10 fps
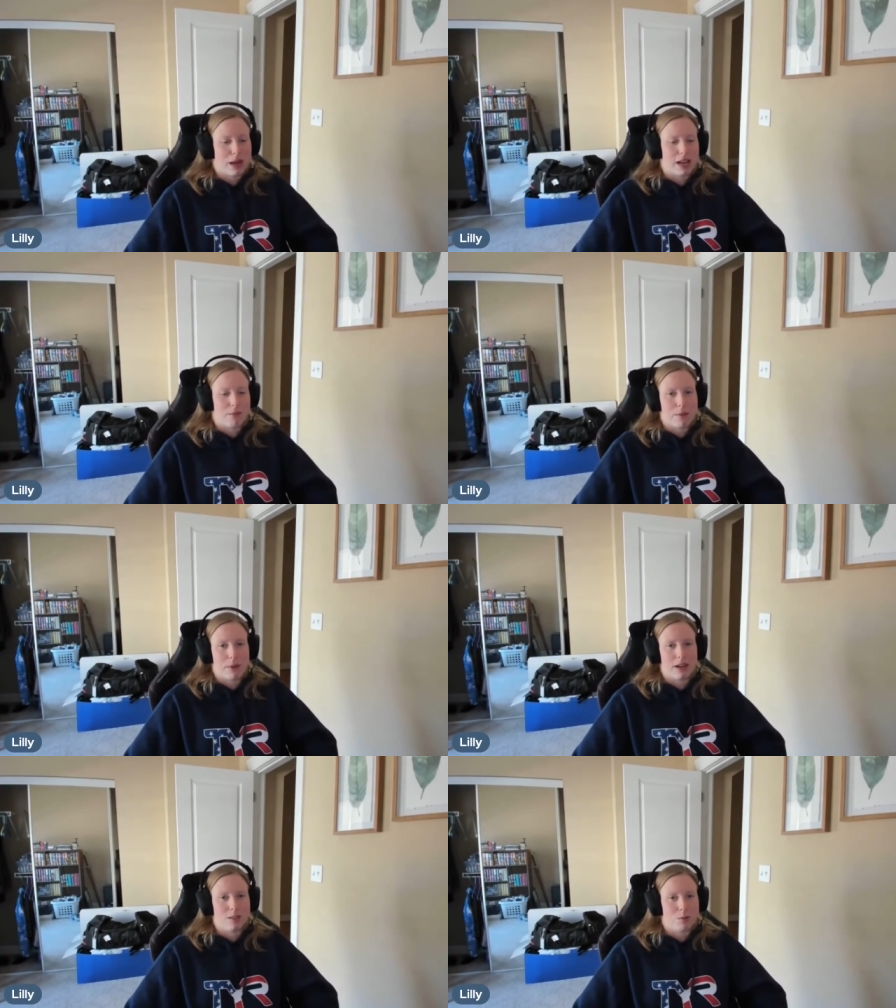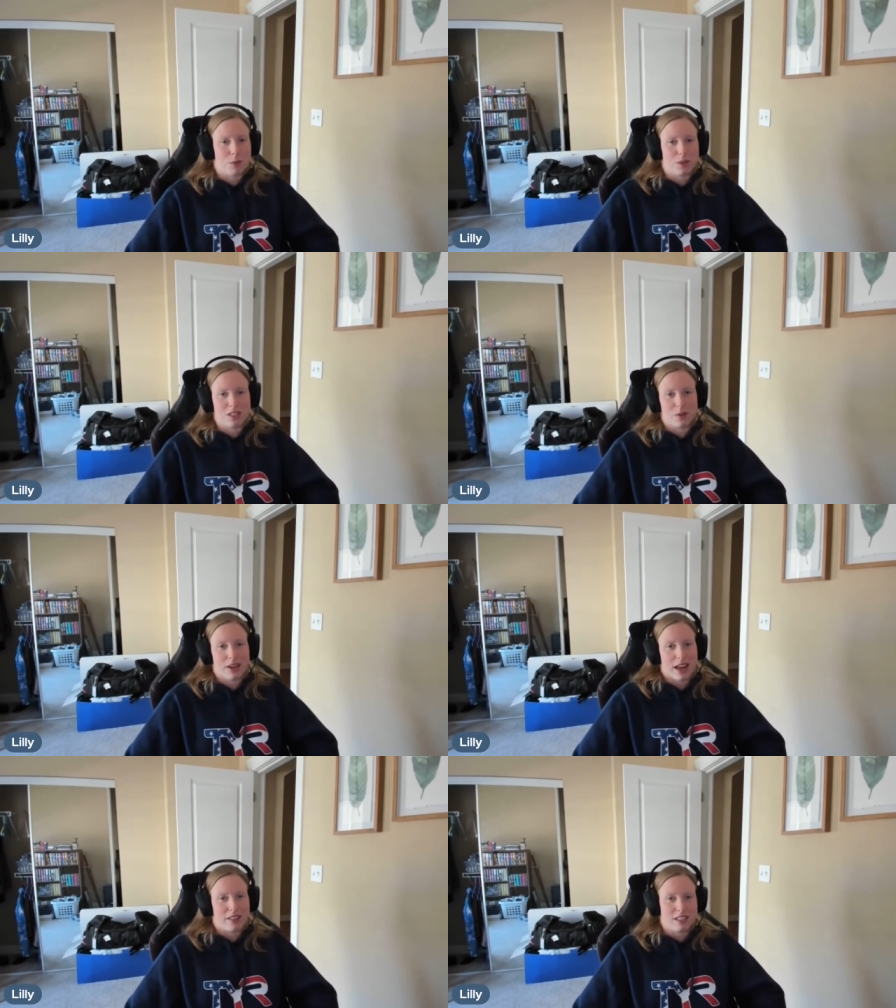my my parents were both D1
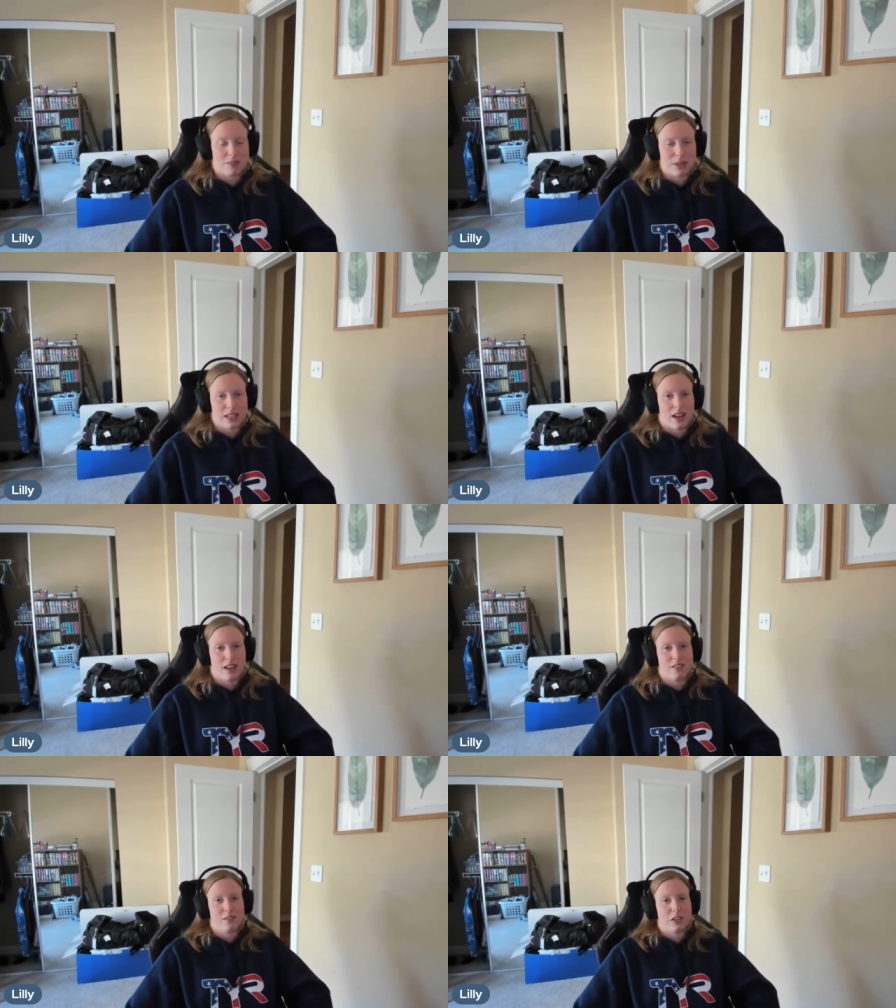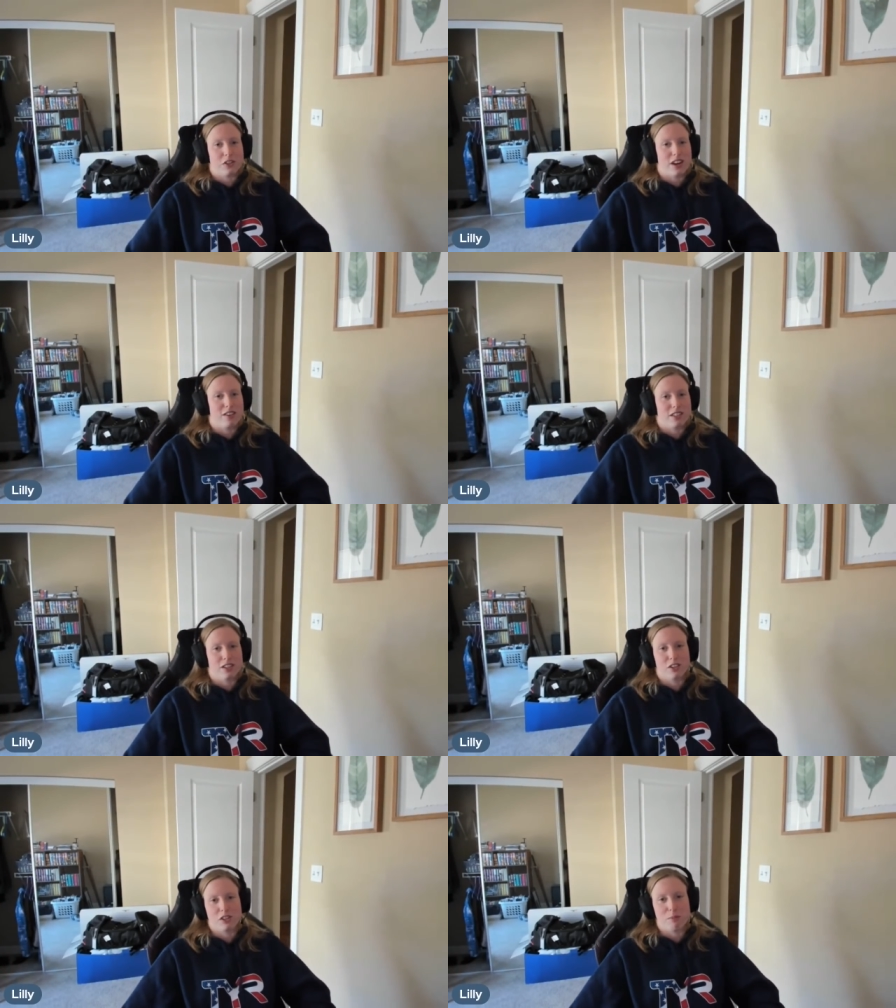athletes. My dad ran track and cross
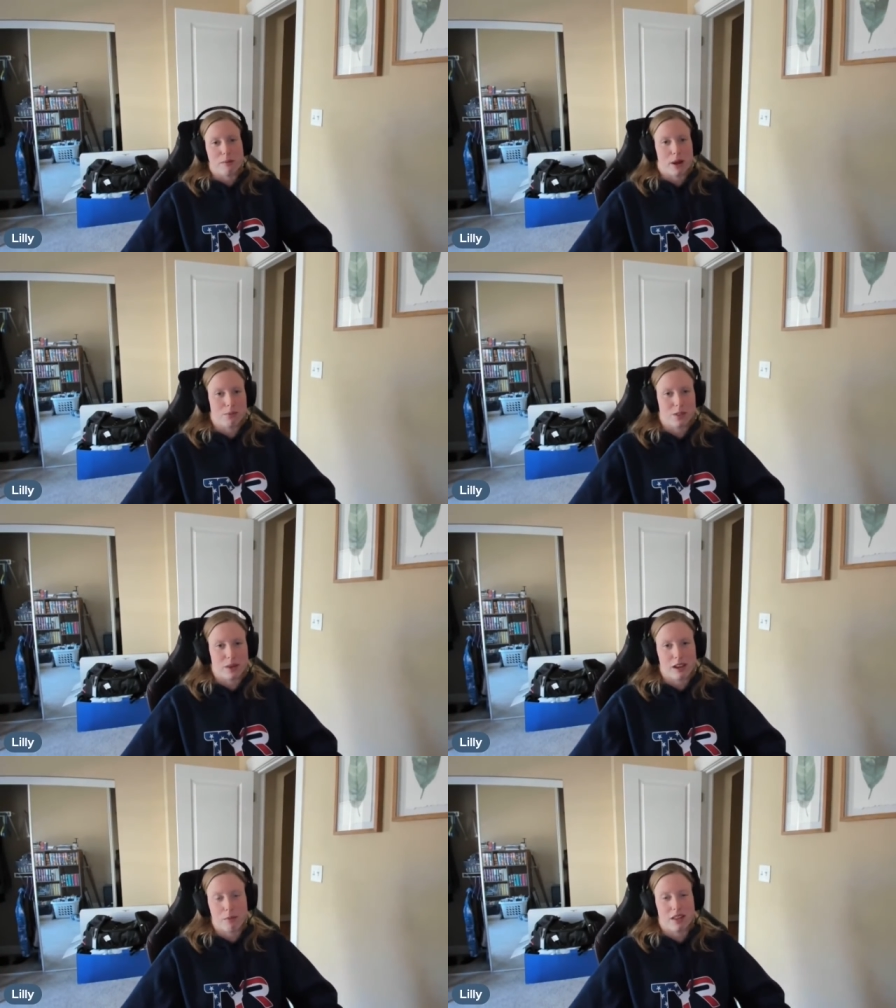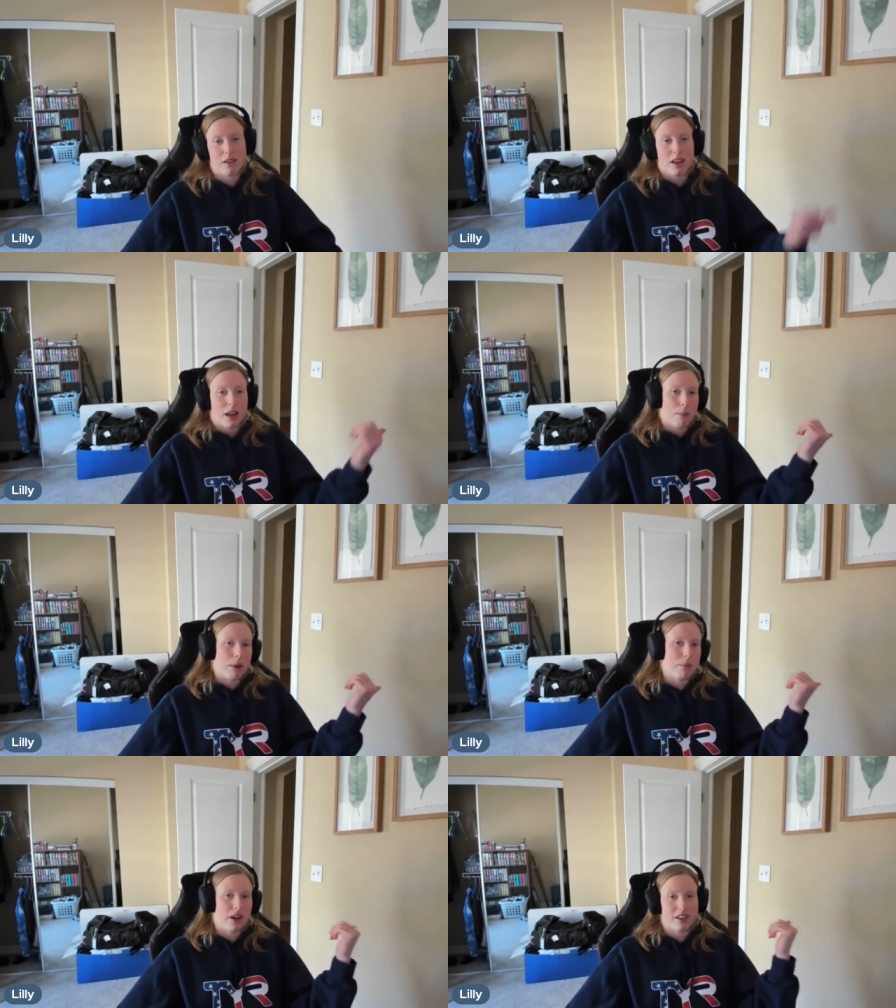country. My mom swam, and then my
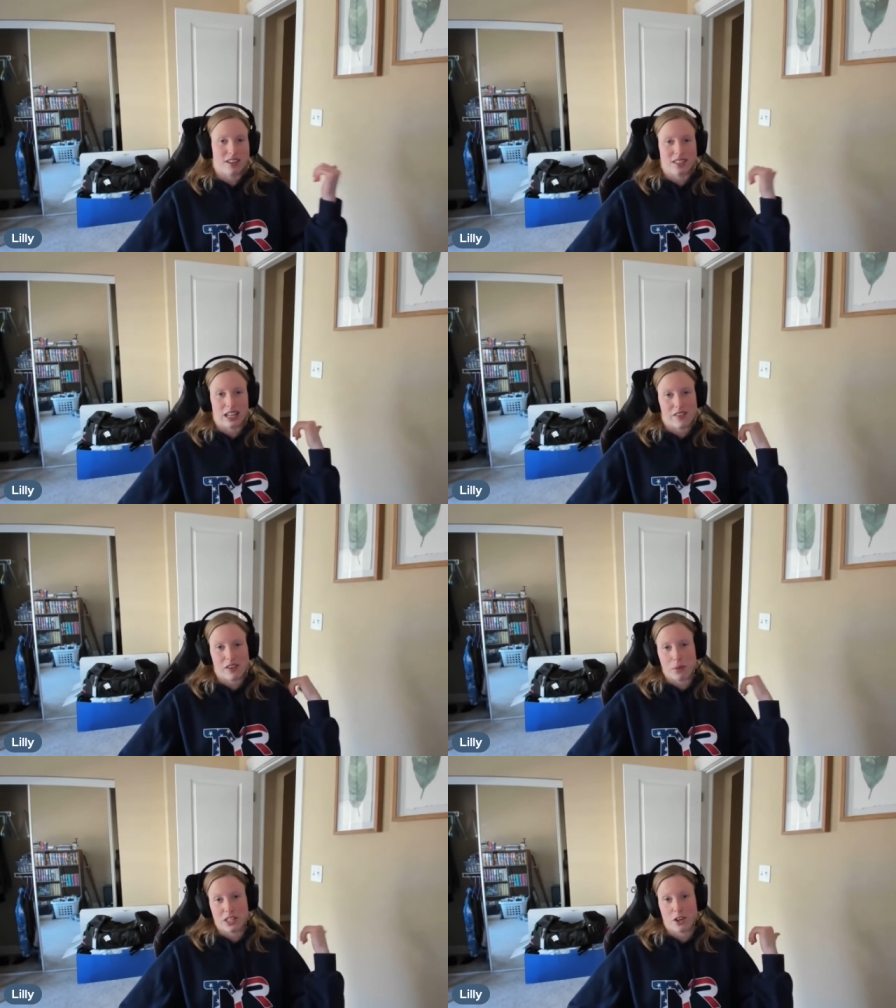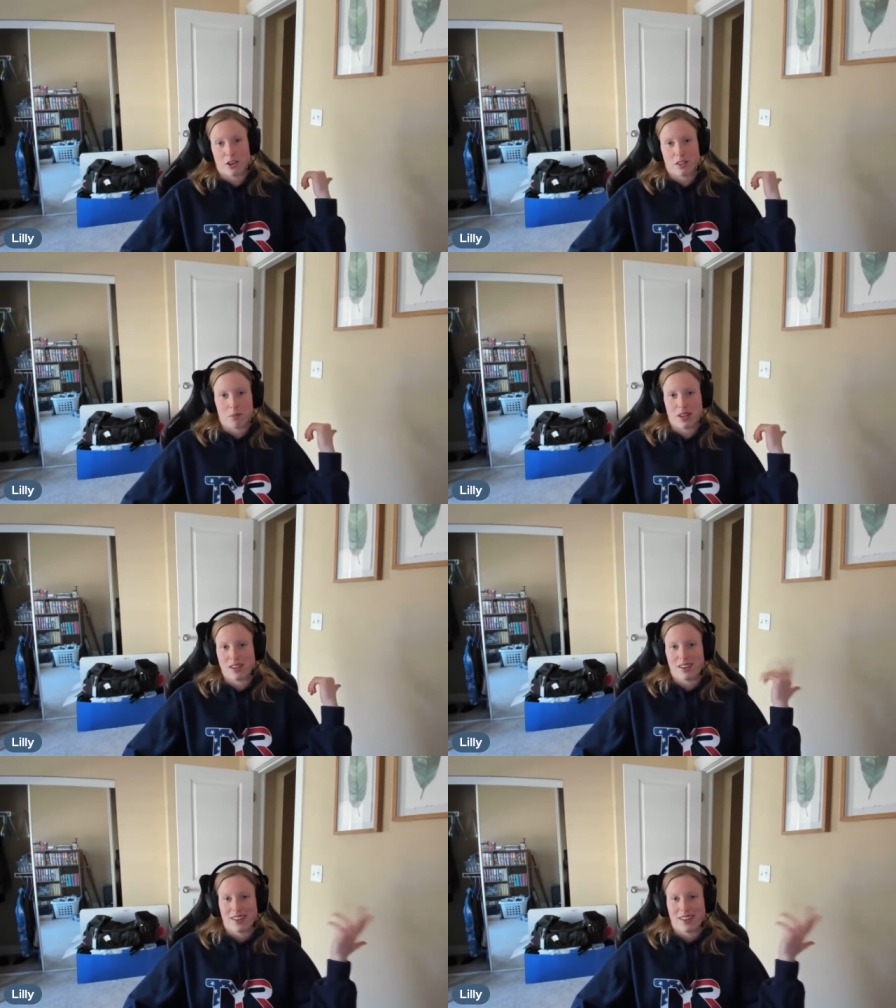brother is 11 months younger than me.